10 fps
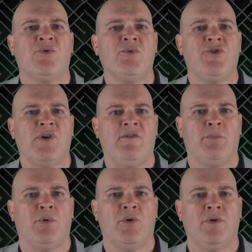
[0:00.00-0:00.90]
through the travel
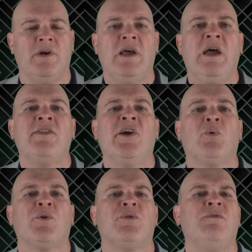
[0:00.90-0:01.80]
portal, they are
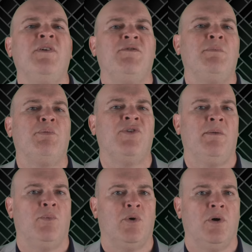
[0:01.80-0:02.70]
worth
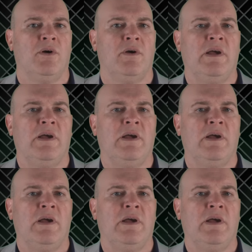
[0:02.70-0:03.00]
50% more.